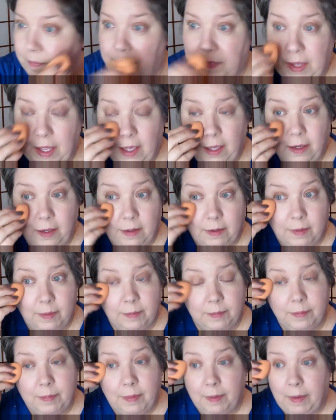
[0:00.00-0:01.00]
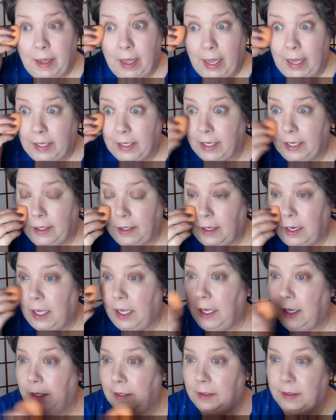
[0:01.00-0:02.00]
that I kind of
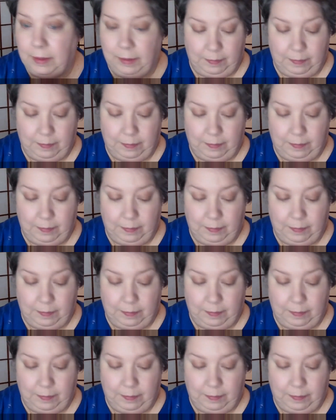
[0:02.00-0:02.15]
like.